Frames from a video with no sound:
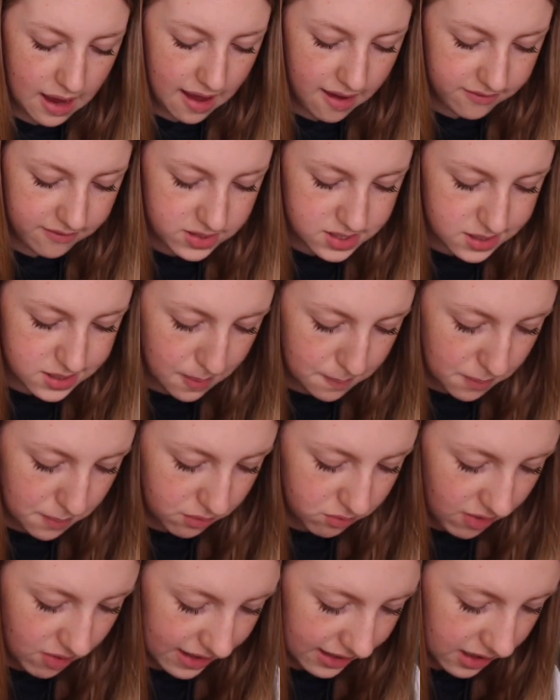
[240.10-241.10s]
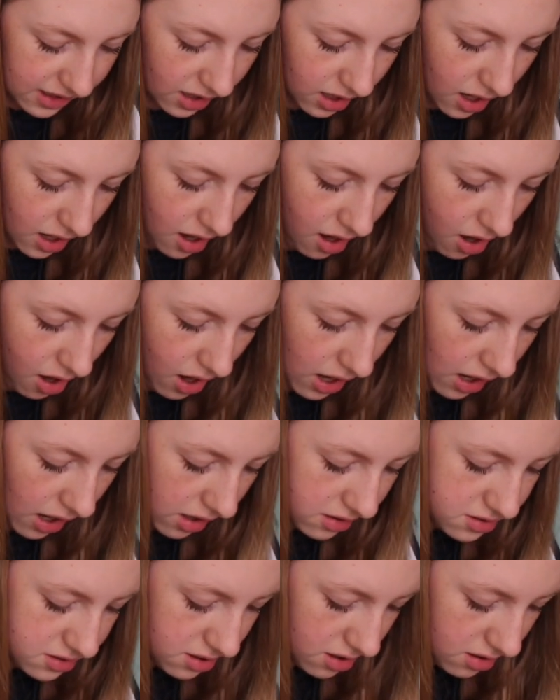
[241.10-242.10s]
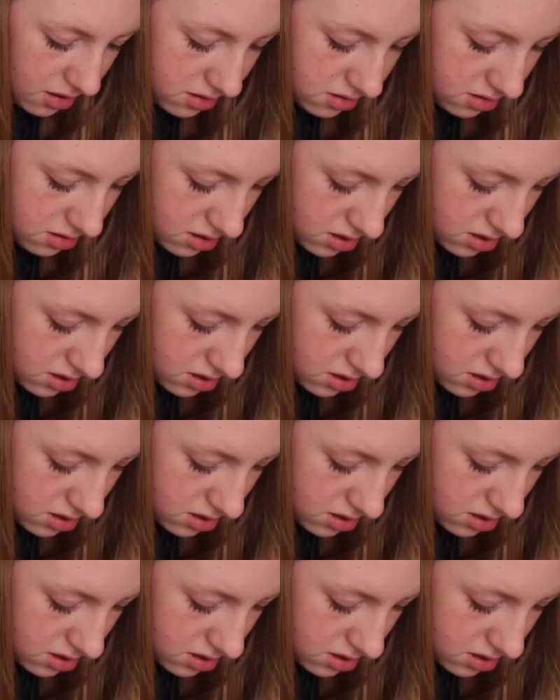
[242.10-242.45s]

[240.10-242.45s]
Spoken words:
have some regular highlighters.